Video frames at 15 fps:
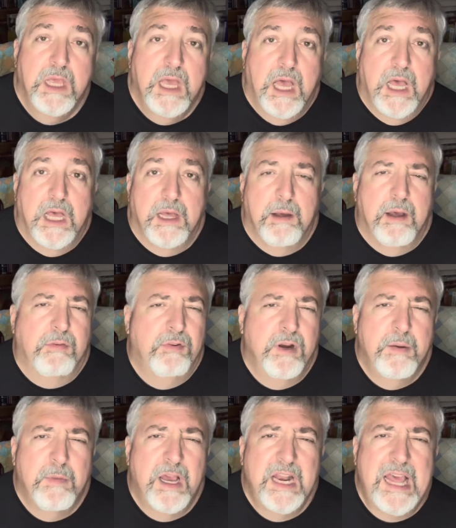Uh, a friend of
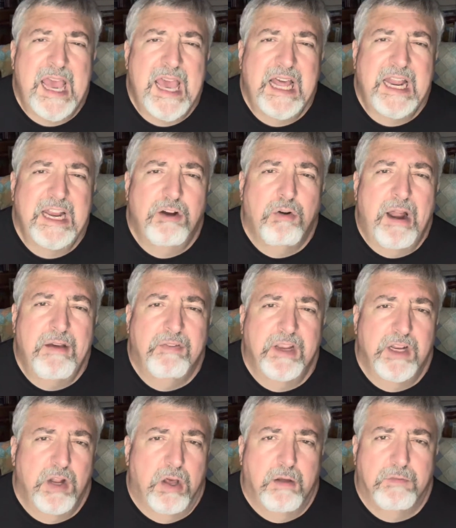mine had a graphic
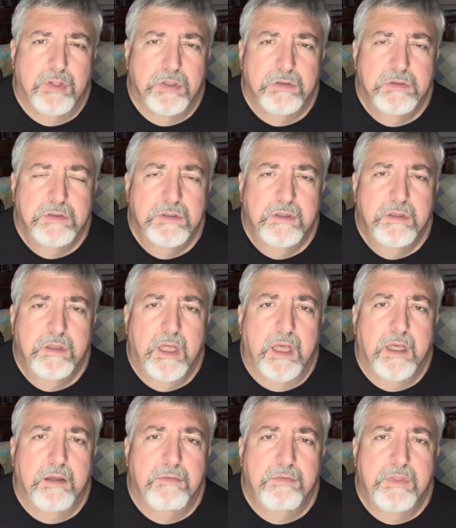novel
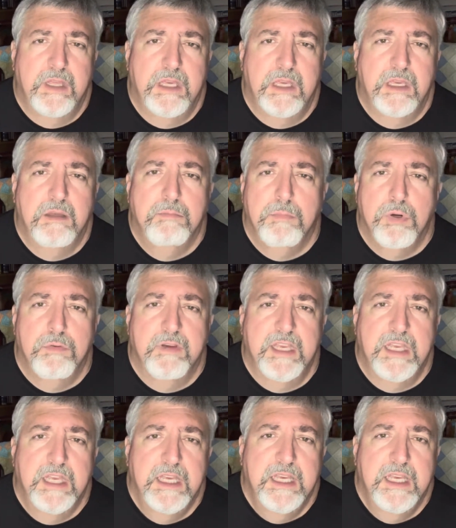of the movie.